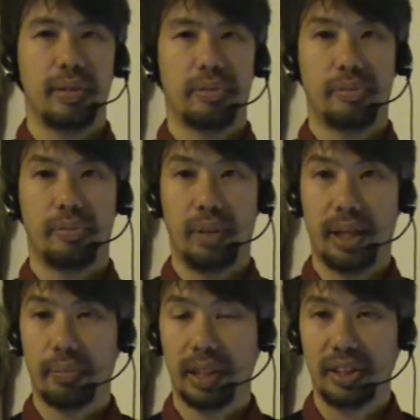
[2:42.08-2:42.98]
if
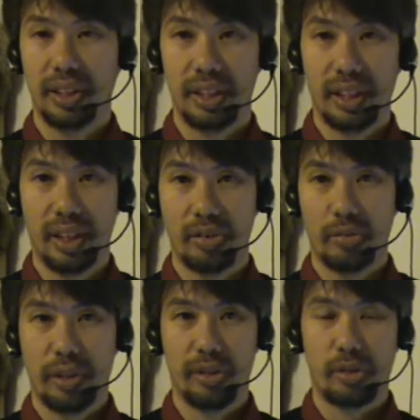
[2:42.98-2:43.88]
like my city
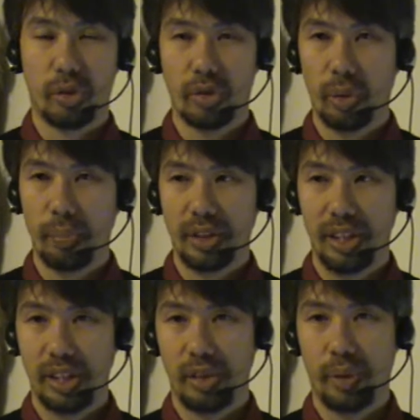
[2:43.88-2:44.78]
has a very strong
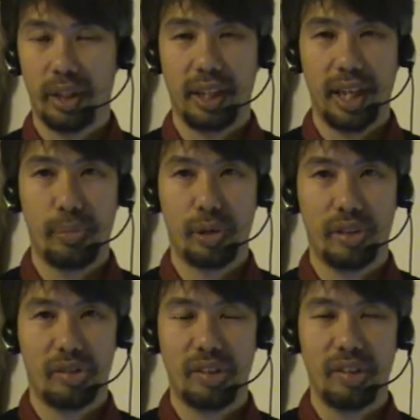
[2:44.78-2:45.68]
competition with the
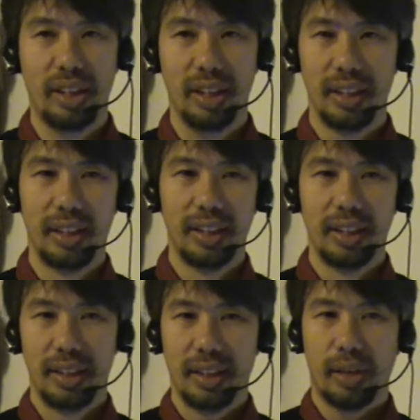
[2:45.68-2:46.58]
neighboring city,
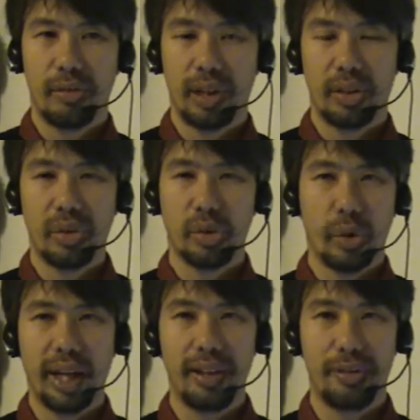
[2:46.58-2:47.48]
if I don't
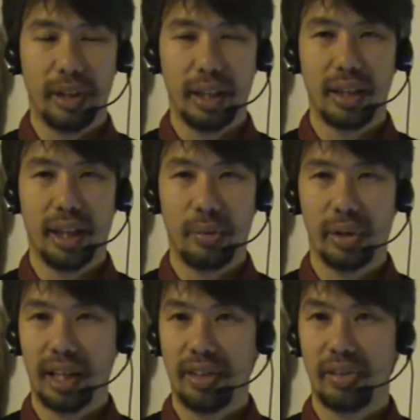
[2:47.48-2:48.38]
do anything, I
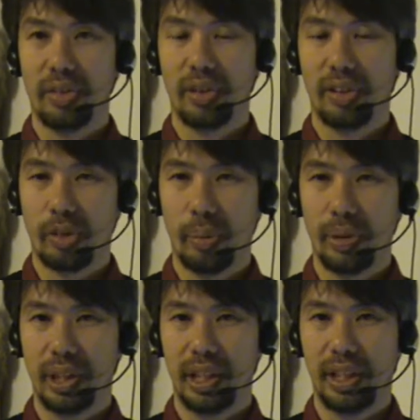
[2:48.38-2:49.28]
will get into this
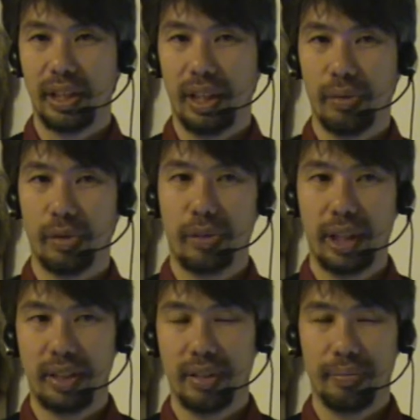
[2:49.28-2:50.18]
competition. I will
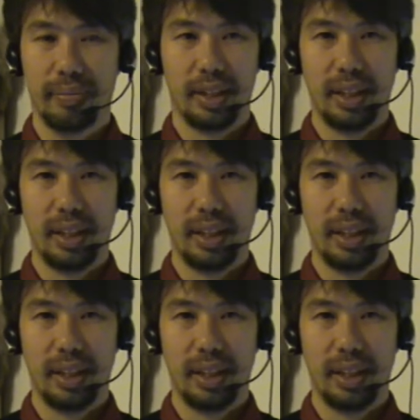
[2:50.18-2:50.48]
fight them